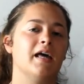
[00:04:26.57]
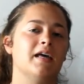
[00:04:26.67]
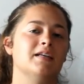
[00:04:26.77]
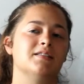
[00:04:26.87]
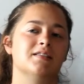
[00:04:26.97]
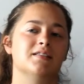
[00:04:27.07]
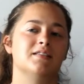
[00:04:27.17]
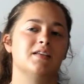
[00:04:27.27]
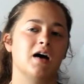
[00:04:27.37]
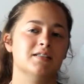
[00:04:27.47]
is
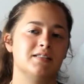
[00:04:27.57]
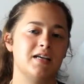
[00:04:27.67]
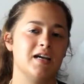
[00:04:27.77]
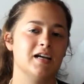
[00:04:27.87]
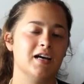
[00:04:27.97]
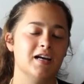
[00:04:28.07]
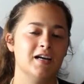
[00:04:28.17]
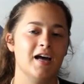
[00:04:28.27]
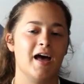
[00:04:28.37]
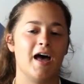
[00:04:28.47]
dusting
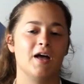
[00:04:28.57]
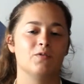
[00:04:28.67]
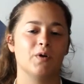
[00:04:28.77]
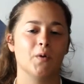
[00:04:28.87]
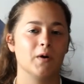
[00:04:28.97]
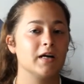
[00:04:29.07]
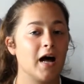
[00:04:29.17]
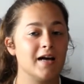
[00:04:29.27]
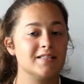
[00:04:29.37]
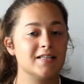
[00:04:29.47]
and
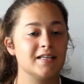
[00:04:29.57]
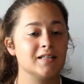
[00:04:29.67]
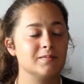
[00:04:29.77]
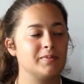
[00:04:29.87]
reorganizing,